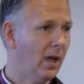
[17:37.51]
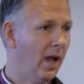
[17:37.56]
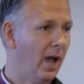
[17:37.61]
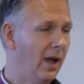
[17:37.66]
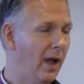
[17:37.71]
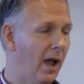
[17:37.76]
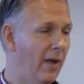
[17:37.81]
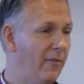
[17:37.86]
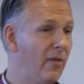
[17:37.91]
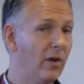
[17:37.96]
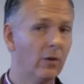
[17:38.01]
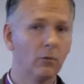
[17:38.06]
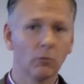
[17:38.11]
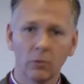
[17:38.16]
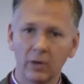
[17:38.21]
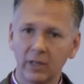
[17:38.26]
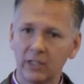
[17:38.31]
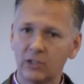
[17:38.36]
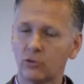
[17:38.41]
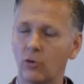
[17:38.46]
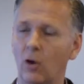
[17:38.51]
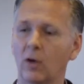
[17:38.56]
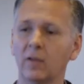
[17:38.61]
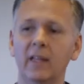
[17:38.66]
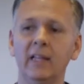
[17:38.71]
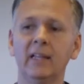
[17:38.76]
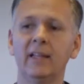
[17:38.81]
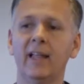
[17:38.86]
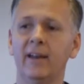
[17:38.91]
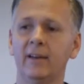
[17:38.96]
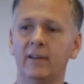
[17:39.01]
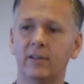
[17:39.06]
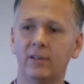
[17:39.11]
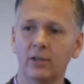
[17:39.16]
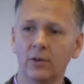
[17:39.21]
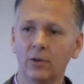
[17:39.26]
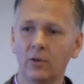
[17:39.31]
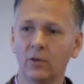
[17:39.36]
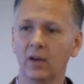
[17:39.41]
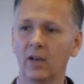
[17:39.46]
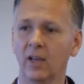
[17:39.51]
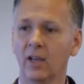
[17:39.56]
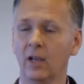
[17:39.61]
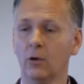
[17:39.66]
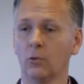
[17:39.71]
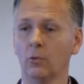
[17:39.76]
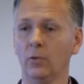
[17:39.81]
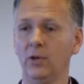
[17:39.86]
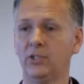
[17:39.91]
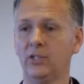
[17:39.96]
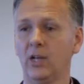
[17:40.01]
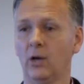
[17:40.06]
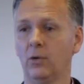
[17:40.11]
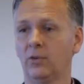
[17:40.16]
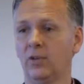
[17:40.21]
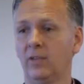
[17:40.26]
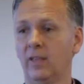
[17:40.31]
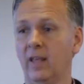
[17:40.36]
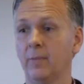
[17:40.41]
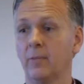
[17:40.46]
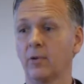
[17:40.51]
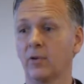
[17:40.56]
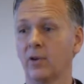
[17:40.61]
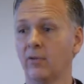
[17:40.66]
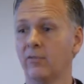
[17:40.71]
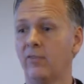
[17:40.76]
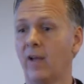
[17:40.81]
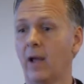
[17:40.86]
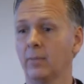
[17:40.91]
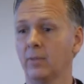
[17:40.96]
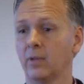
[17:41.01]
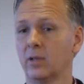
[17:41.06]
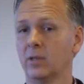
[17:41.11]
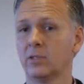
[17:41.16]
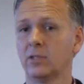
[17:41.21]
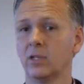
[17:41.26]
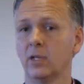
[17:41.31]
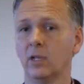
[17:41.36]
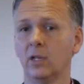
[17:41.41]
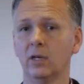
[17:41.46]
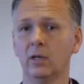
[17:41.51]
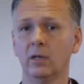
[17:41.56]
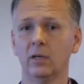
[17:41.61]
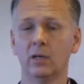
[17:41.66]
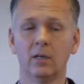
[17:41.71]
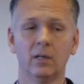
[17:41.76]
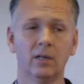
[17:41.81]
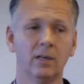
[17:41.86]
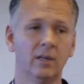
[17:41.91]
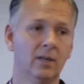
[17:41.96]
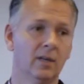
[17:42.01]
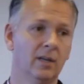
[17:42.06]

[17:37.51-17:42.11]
I, I felt really strongly led to reach out to the immigrant families in, in